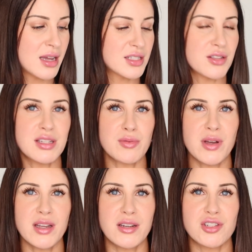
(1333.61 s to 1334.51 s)
So this
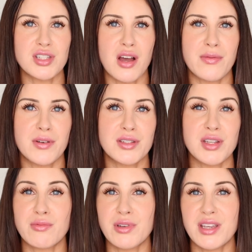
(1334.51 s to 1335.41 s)
one just offers
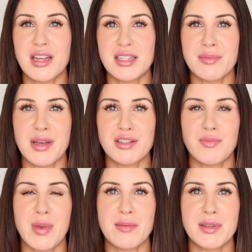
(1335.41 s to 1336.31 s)
a really nice amount of
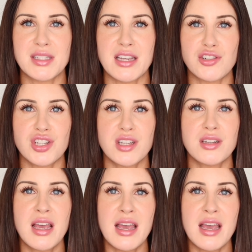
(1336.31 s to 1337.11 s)
pigmentation.